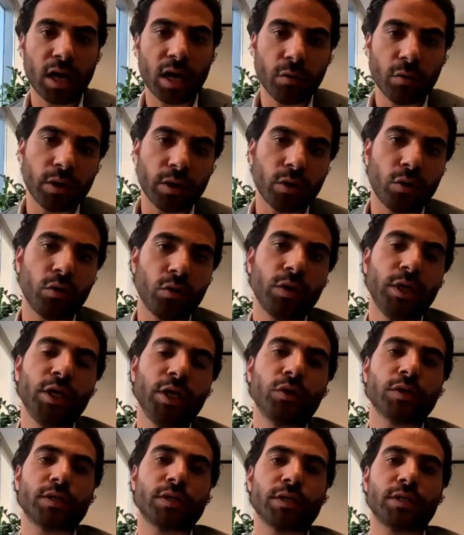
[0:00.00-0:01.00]
our own
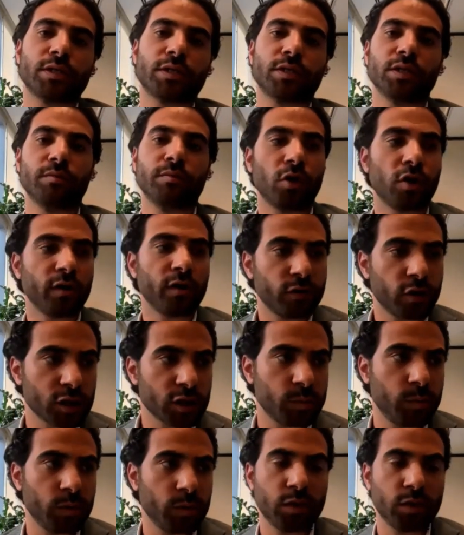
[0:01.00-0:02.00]
ecosystem of
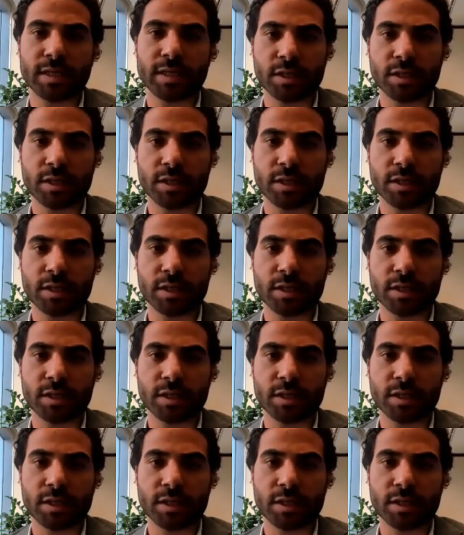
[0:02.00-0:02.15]
hospitals